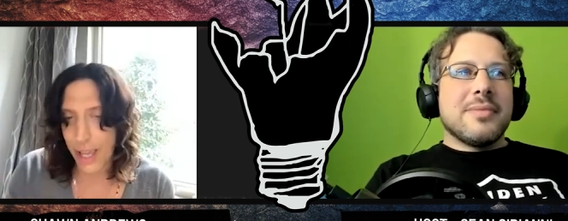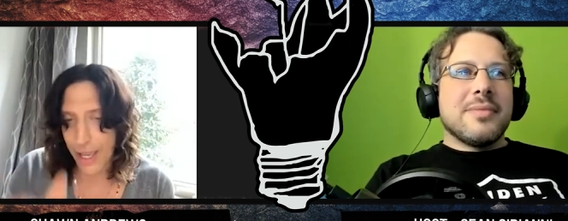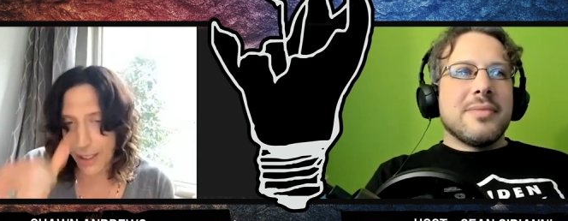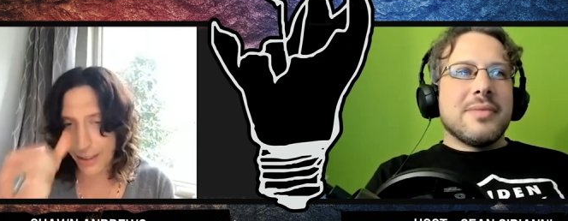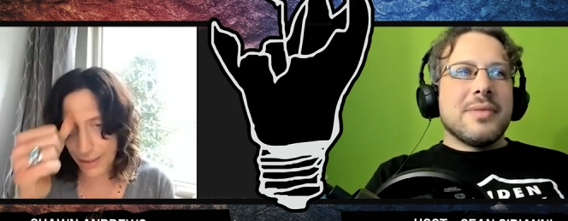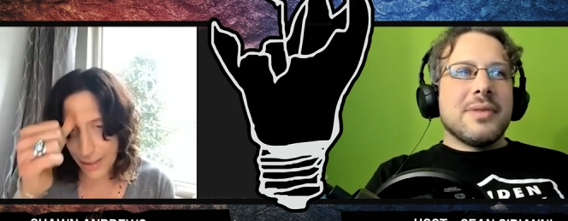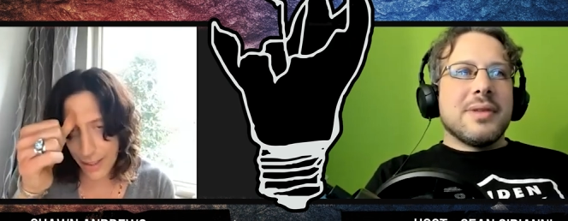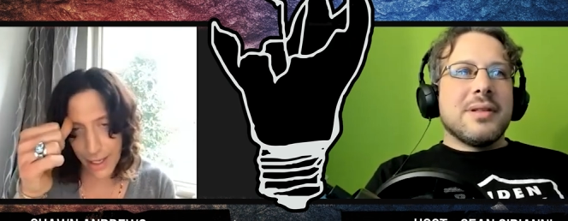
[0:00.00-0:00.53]

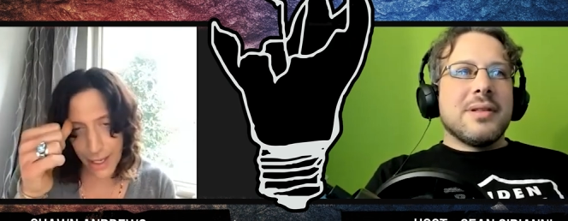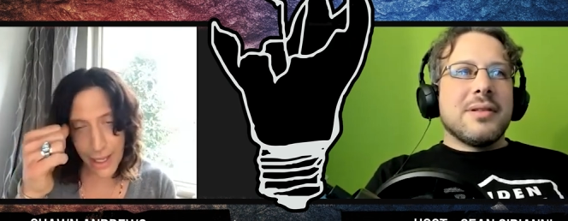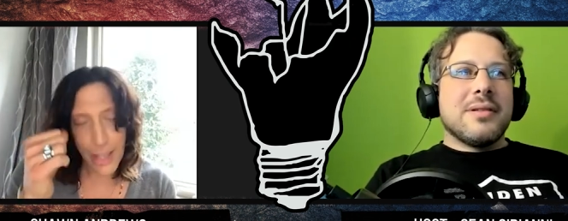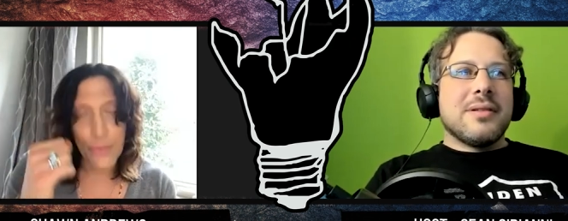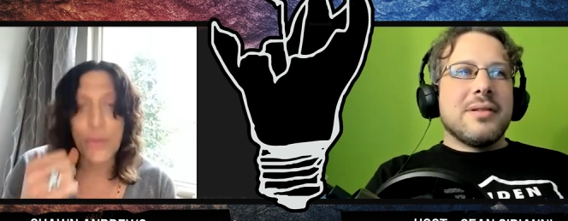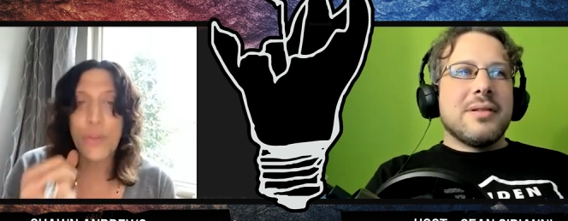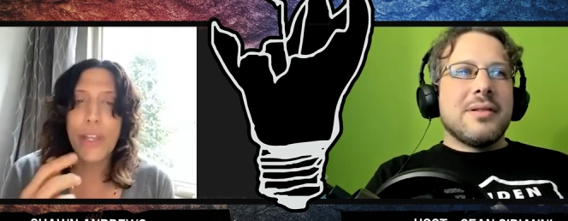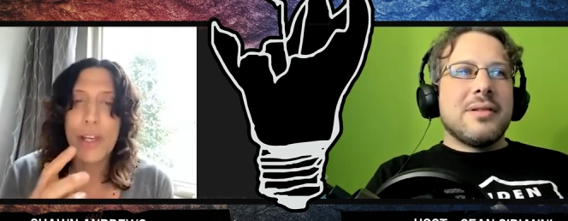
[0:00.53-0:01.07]
Speaker 1: And
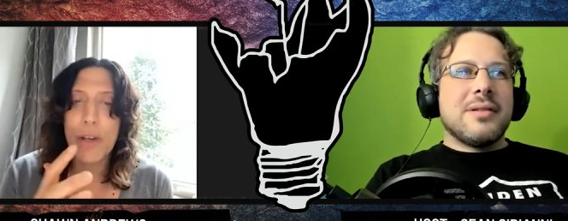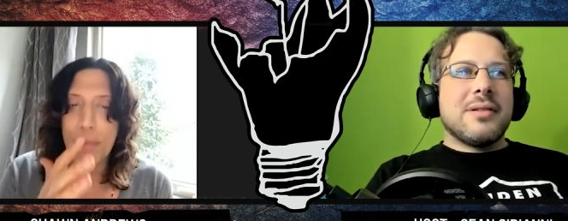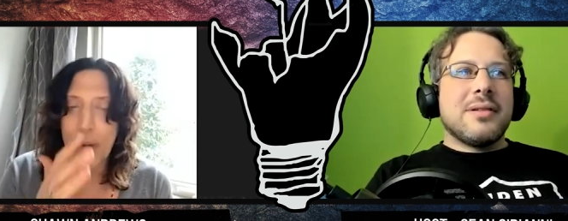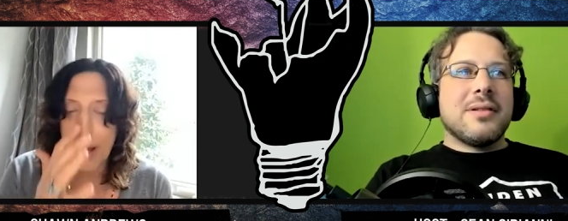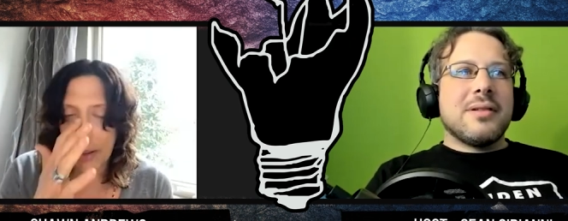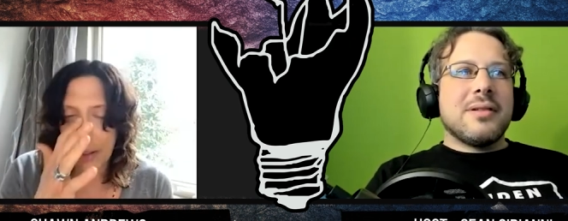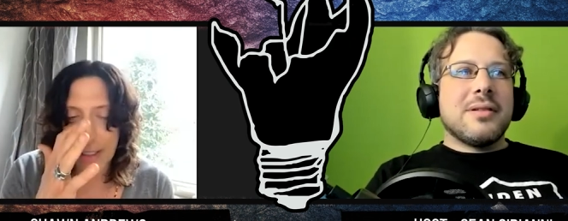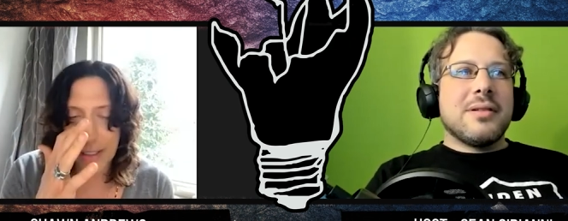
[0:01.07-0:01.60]
if you think
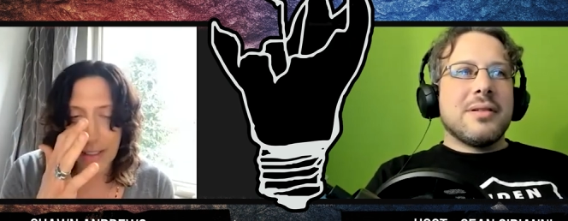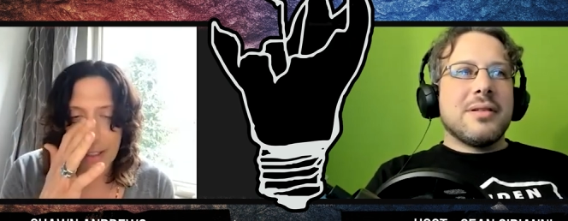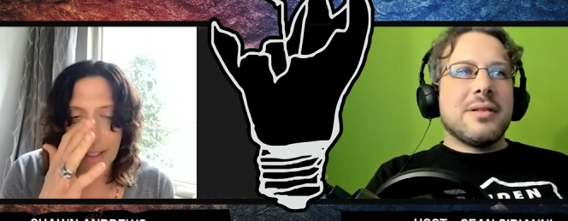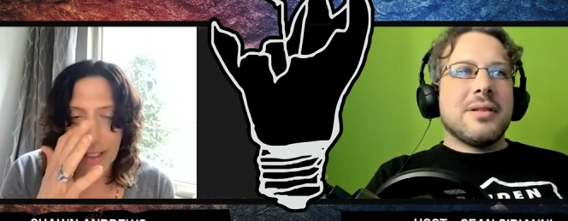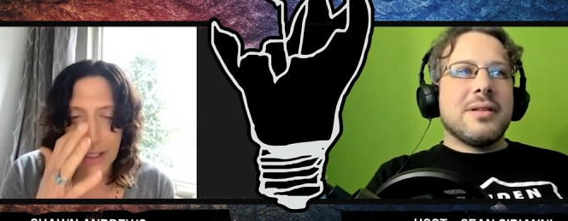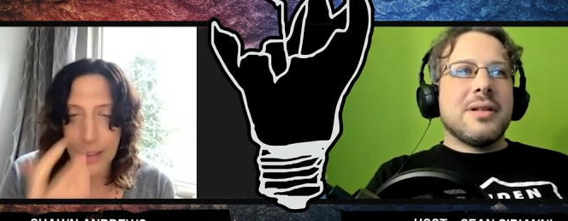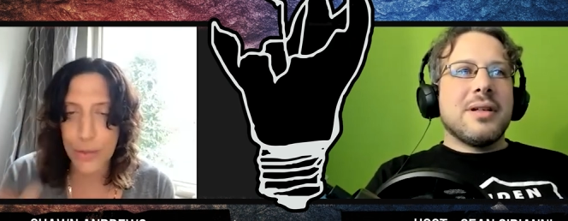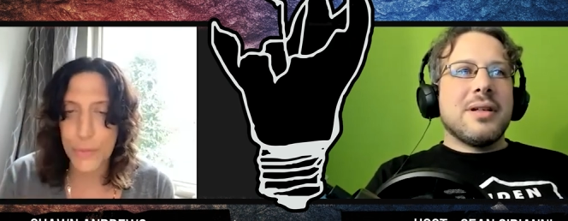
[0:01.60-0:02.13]
about it,
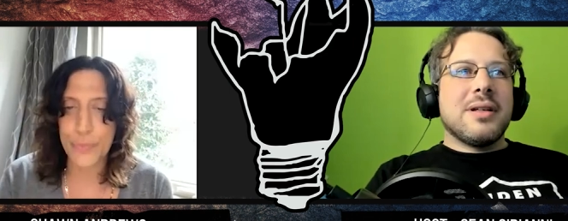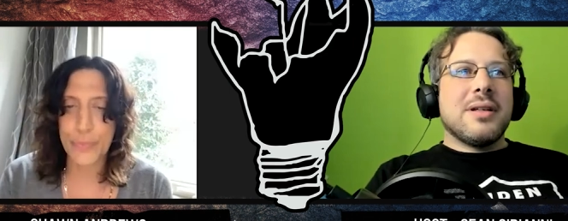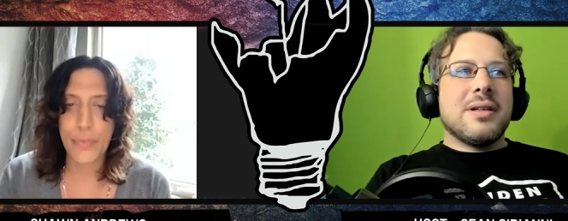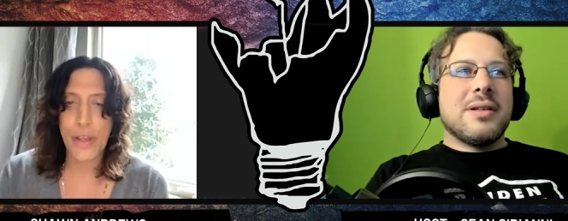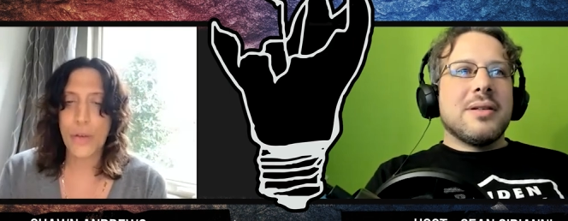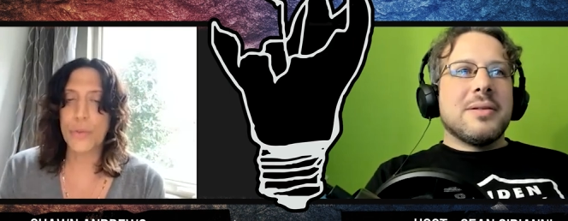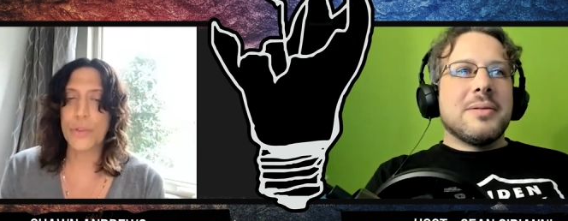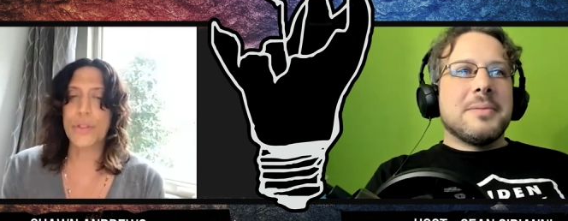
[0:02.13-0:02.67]
um,
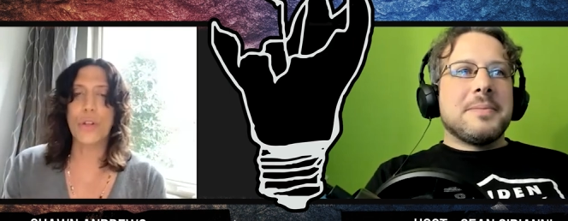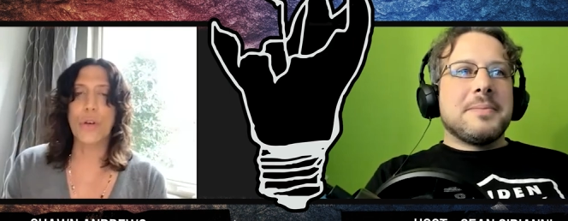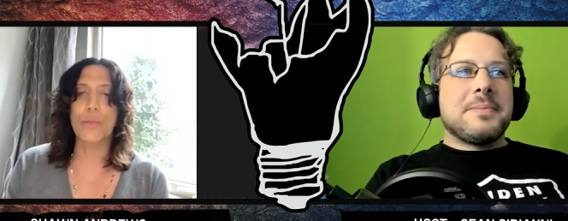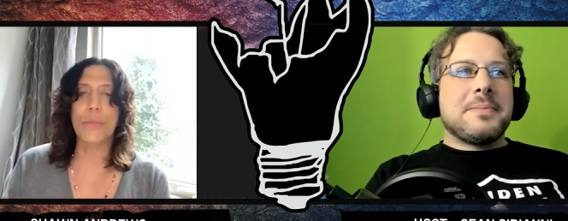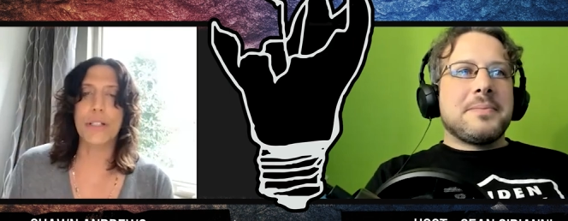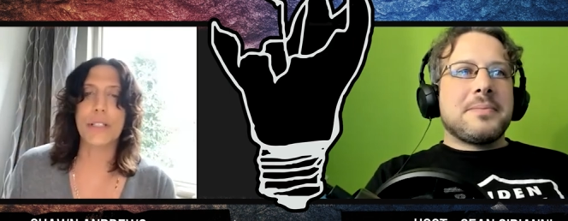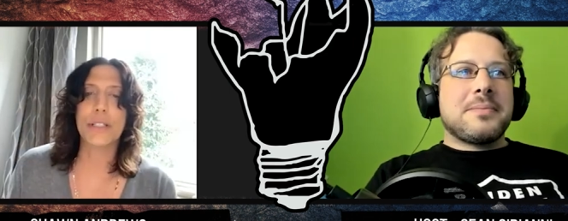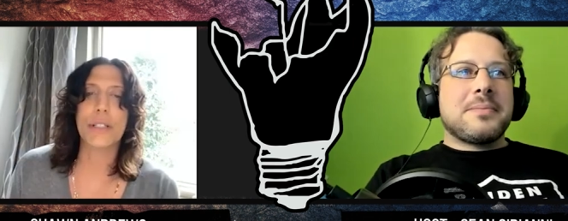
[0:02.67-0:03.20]
with so
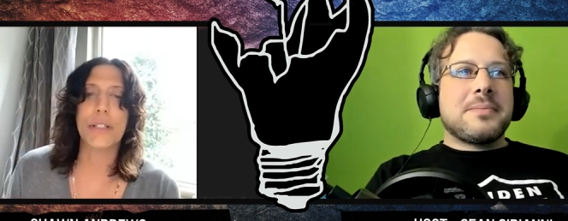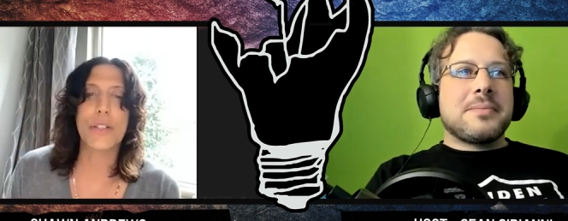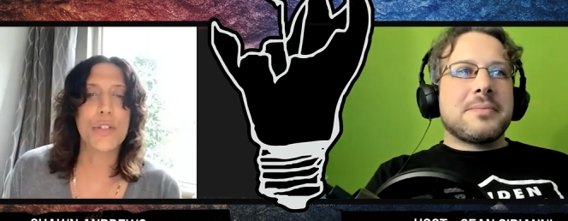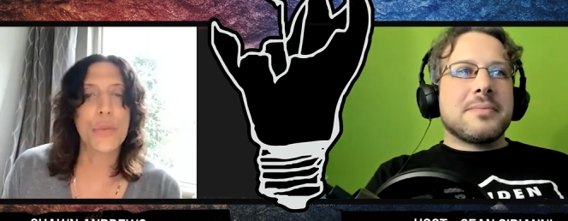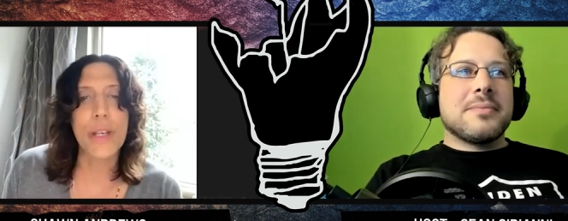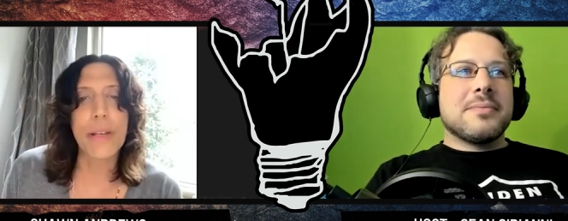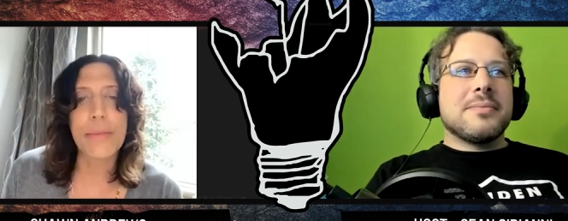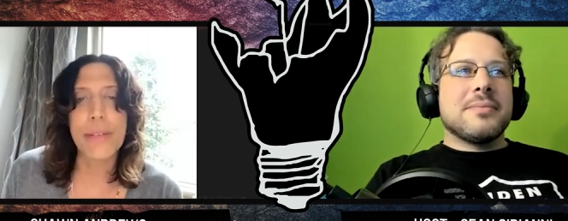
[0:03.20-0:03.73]
much
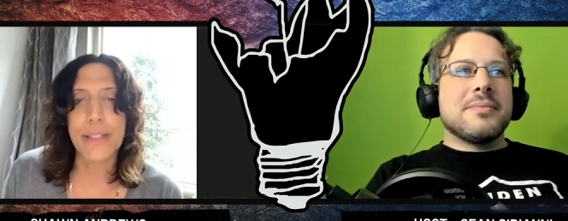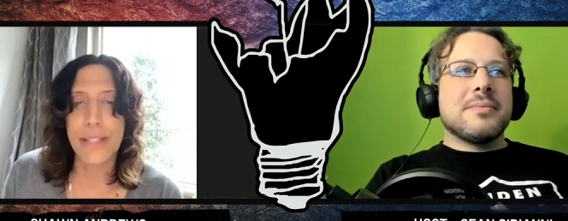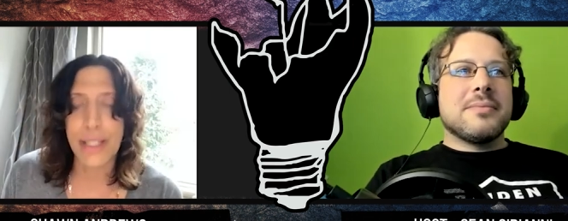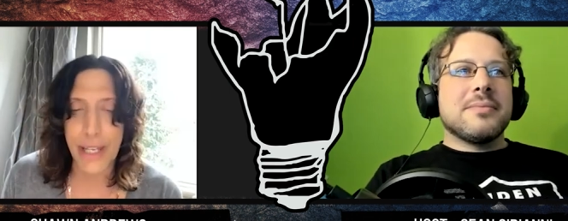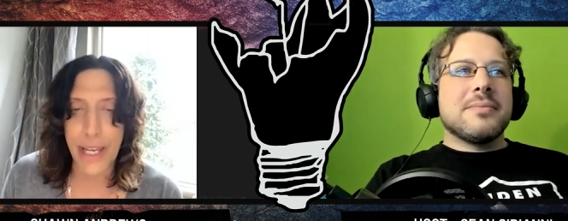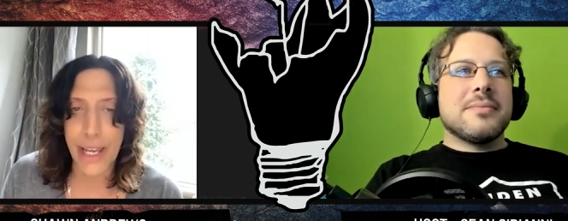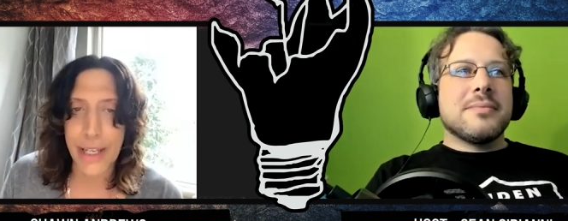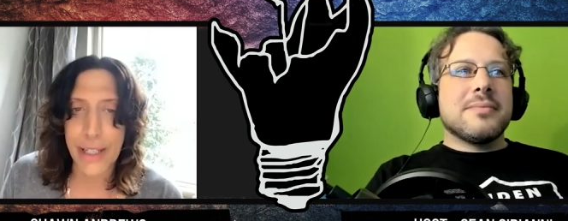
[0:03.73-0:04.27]
streaming
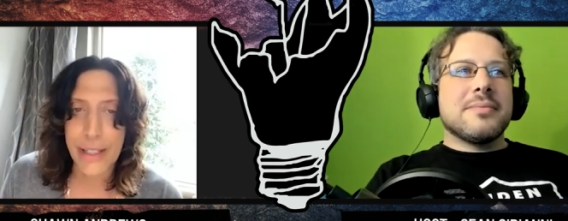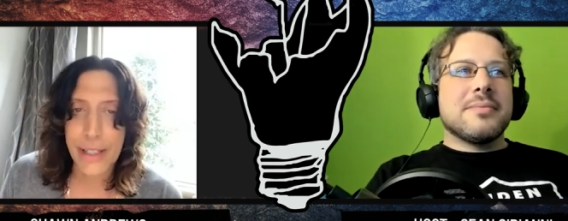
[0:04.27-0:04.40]
today,